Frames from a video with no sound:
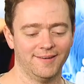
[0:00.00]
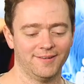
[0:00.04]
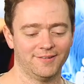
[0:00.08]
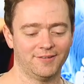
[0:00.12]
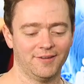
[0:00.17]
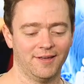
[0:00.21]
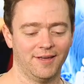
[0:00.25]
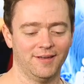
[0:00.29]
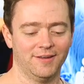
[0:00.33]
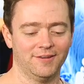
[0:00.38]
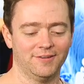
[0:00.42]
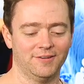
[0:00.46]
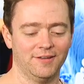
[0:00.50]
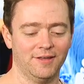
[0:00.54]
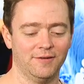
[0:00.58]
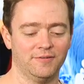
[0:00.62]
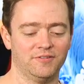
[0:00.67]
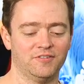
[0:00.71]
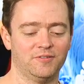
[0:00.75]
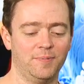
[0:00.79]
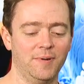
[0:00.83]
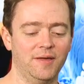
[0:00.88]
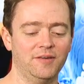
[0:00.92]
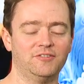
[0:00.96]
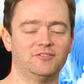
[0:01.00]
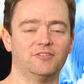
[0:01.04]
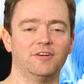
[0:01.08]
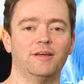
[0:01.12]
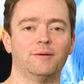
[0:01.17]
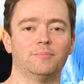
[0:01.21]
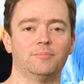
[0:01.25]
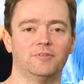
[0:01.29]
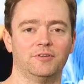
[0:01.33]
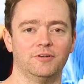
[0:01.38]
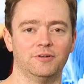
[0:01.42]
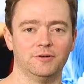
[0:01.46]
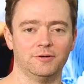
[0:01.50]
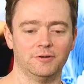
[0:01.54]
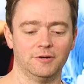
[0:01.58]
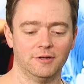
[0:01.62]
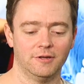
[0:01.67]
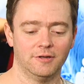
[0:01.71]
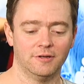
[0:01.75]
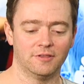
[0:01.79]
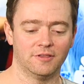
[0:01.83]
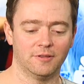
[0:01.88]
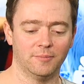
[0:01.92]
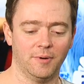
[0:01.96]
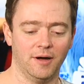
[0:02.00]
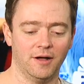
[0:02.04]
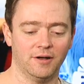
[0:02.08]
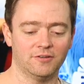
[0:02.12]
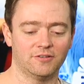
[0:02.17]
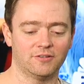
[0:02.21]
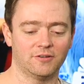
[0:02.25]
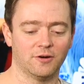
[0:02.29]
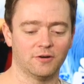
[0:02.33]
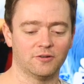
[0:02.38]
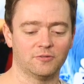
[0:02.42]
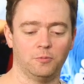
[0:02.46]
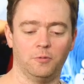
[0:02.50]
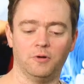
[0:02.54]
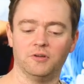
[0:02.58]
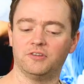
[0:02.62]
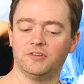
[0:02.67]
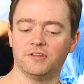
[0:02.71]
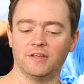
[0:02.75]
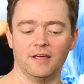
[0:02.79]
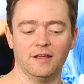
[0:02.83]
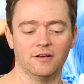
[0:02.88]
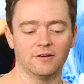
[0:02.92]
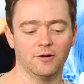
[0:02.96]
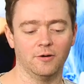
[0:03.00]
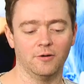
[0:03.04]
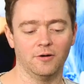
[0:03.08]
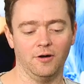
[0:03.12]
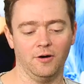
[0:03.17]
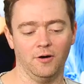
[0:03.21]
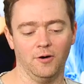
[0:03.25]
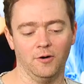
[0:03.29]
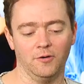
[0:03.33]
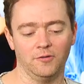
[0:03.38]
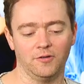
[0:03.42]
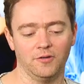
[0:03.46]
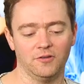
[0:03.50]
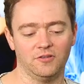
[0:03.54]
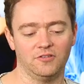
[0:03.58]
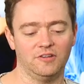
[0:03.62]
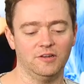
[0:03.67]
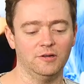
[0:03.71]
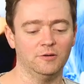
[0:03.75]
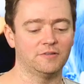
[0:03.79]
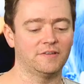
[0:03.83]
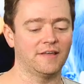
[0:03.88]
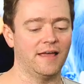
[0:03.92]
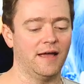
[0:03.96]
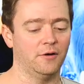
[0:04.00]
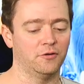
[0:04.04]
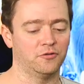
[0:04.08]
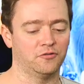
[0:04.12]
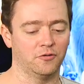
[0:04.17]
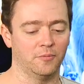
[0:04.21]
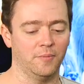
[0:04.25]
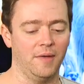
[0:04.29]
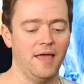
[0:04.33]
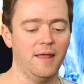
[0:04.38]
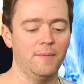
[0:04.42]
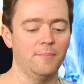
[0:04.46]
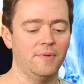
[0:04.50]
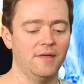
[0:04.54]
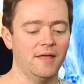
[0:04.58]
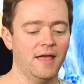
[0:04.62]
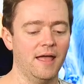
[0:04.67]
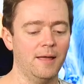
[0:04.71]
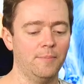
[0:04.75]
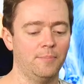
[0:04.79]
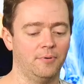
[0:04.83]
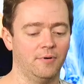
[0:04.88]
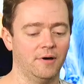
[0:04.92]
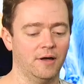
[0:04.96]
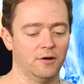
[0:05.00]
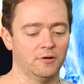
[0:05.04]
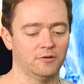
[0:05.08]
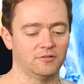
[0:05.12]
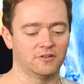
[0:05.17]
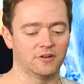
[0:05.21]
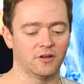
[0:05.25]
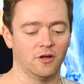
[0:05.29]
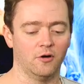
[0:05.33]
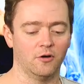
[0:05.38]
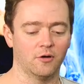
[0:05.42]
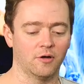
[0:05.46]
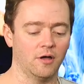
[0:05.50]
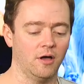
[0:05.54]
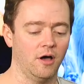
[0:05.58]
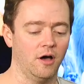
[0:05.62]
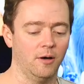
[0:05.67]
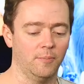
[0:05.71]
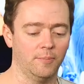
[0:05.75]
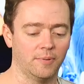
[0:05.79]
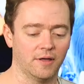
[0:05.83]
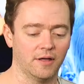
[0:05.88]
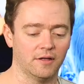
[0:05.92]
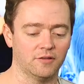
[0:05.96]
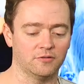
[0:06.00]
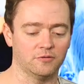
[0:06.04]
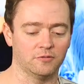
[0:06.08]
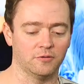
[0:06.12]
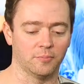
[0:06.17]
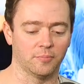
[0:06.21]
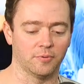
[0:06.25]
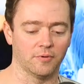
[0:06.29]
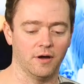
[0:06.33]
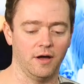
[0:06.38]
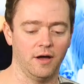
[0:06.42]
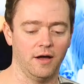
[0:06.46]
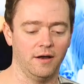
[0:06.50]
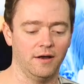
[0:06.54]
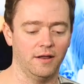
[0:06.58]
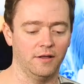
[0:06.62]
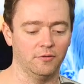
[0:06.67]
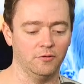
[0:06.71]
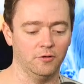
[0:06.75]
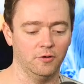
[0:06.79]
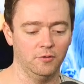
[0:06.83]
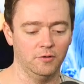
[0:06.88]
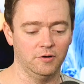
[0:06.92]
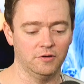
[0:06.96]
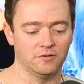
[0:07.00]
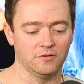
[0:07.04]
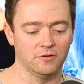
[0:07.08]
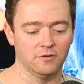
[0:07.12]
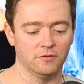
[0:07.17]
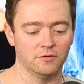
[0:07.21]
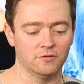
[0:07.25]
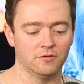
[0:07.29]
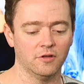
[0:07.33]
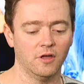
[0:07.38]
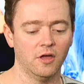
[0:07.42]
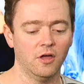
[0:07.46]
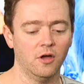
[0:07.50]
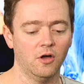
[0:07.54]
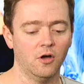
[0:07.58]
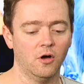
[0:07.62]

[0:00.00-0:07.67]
Says, if in Space Jam 2, the Monstars once again go to Earth and steal talents from NBA players to go up against LeBron and Looney Tunes,